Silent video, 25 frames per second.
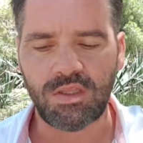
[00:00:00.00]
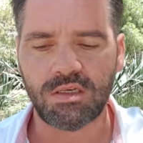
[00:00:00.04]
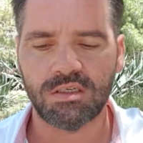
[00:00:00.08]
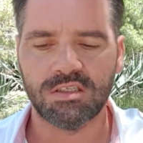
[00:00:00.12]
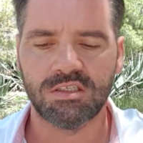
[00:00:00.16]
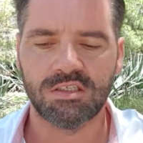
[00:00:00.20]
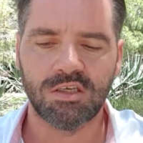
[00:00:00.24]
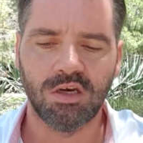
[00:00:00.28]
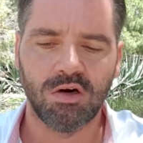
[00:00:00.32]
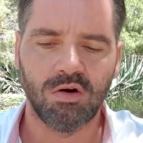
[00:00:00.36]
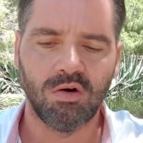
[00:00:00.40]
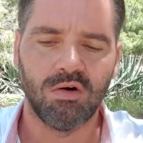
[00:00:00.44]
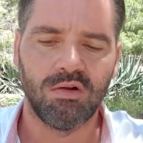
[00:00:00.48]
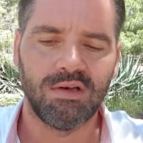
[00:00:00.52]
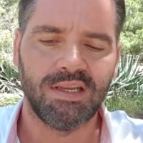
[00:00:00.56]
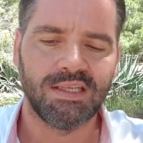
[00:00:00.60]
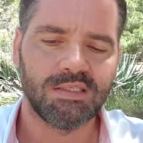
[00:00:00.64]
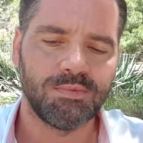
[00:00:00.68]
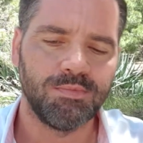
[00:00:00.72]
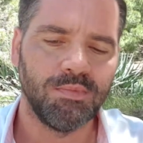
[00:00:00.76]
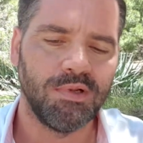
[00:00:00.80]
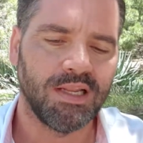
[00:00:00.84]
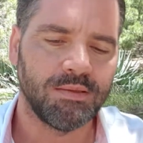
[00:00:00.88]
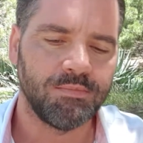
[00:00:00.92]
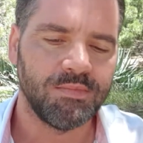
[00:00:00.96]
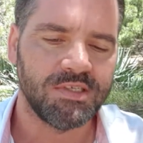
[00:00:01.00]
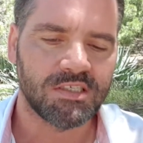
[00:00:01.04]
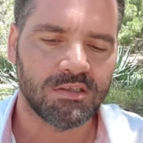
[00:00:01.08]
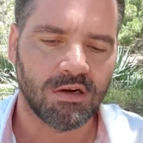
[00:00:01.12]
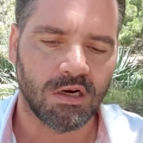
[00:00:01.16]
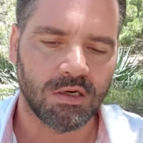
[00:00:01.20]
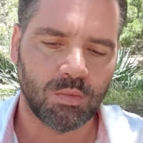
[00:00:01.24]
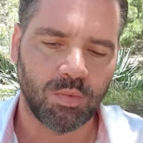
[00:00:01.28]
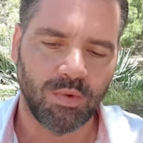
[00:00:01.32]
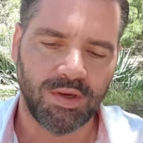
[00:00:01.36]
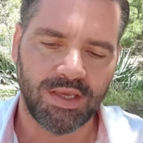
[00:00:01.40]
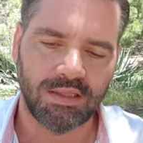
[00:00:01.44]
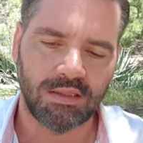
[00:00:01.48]
So let me
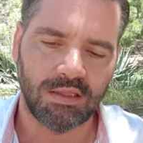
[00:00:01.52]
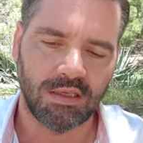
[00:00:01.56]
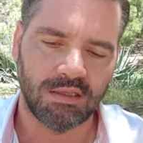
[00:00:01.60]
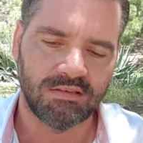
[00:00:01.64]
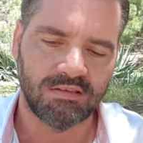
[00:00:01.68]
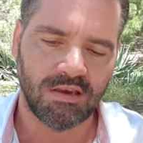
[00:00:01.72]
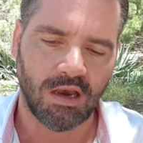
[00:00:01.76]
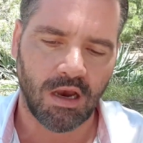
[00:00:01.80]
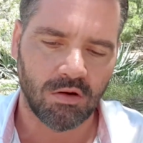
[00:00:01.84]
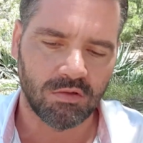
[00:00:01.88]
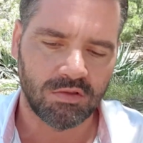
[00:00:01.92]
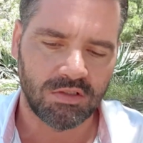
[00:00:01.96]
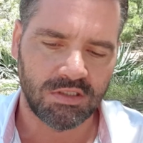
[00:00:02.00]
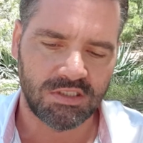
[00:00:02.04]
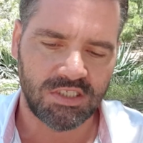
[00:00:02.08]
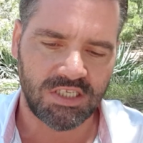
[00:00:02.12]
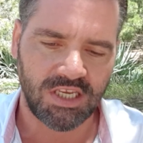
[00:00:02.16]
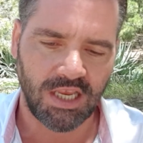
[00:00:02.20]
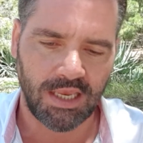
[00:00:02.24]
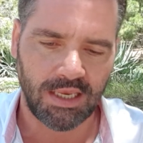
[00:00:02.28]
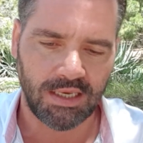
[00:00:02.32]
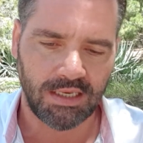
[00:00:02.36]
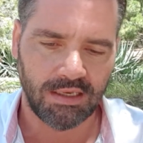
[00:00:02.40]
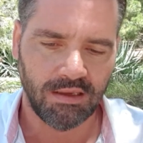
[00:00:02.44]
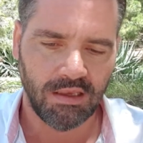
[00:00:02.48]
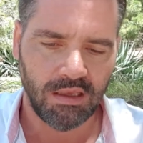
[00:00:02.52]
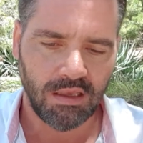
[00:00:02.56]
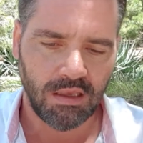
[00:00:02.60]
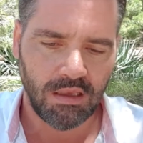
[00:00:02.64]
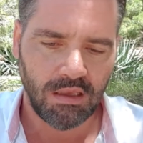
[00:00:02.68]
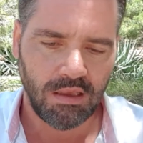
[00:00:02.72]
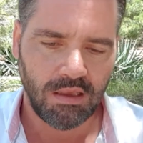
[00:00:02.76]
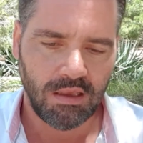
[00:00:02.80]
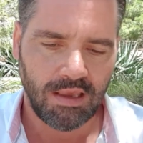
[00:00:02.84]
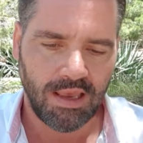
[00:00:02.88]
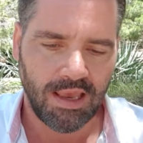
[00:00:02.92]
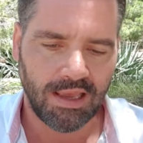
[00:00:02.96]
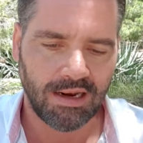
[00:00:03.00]
start with Tao Te Ching.
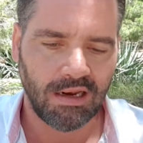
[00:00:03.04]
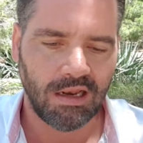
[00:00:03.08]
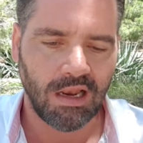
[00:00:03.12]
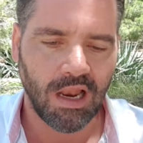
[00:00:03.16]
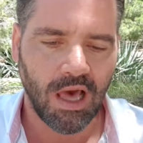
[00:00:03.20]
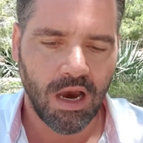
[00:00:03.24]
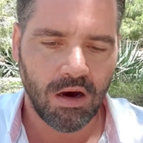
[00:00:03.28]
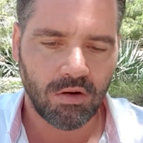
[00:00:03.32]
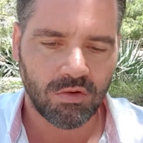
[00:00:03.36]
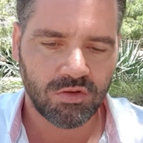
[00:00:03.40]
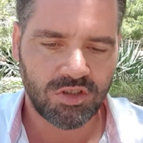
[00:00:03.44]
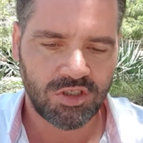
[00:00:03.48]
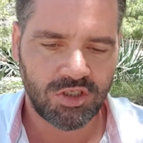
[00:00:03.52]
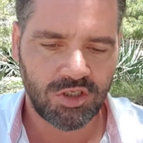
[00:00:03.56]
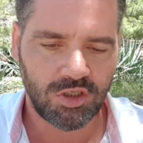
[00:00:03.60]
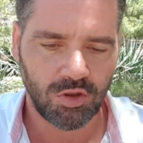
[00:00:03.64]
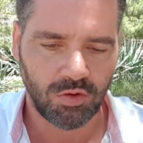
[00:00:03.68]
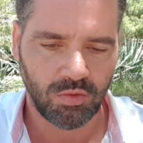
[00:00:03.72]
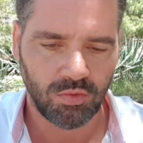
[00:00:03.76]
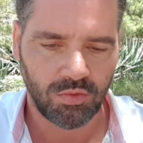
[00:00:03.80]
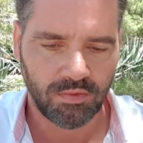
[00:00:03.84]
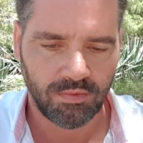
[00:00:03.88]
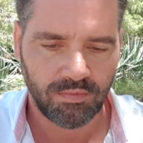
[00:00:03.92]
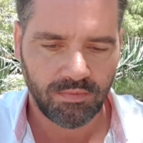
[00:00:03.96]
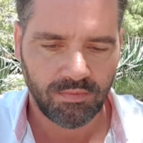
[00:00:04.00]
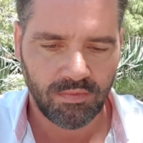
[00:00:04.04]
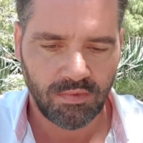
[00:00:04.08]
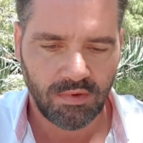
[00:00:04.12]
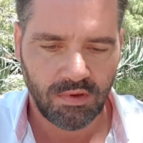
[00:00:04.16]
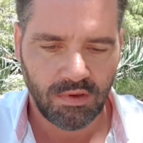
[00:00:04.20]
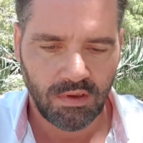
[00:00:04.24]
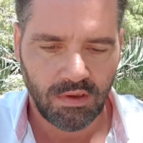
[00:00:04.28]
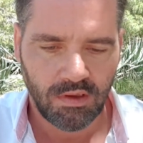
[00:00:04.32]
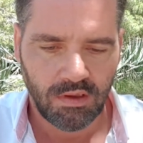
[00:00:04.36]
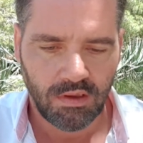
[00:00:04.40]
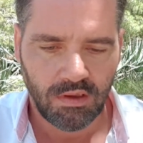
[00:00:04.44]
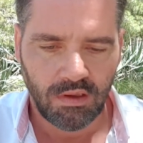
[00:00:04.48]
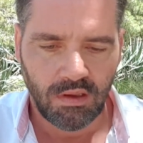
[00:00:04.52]
and Lao Tzu.
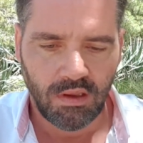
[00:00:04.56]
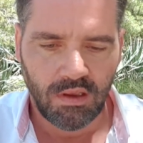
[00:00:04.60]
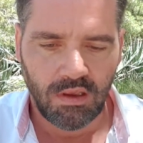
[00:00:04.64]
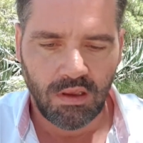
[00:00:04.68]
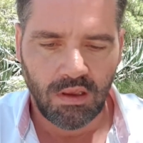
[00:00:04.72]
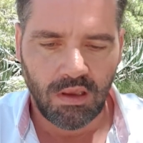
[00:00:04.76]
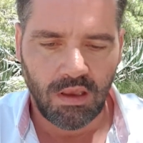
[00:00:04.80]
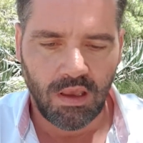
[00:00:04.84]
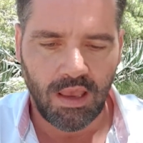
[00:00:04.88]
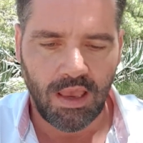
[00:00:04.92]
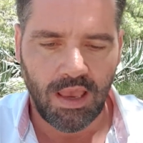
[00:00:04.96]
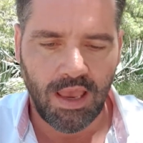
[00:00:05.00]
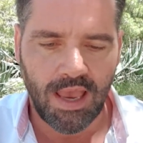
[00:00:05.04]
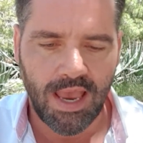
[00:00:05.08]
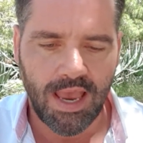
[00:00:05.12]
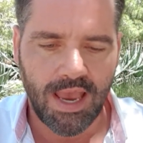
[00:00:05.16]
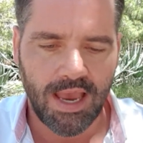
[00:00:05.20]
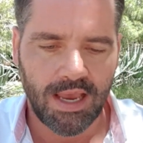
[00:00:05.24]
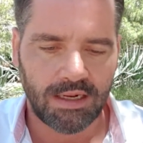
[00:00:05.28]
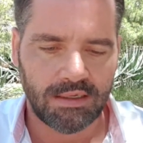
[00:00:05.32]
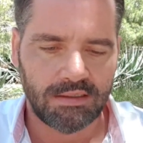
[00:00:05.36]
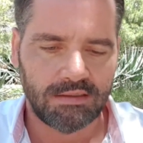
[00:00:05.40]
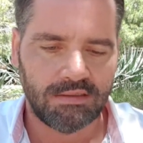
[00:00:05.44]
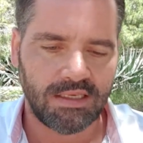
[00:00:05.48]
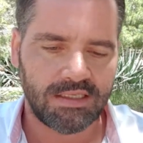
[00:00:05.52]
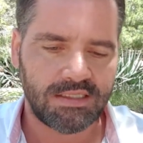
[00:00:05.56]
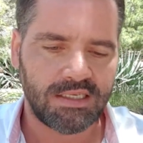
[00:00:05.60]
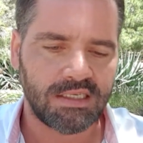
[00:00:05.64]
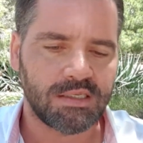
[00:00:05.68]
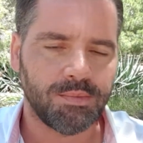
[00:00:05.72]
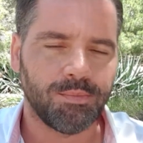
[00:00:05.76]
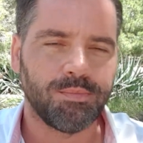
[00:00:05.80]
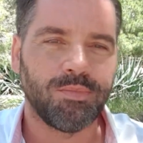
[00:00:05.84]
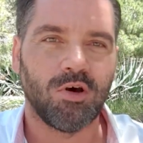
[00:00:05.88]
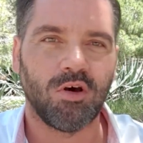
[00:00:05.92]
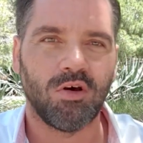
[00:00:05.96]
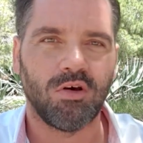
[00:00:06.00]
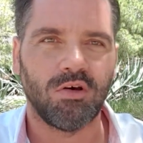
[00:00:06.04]
And this is a
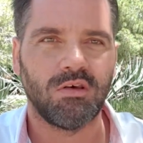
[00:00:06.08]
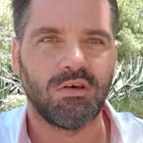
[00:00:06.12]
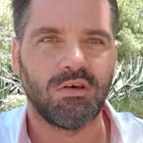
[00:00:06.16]
book,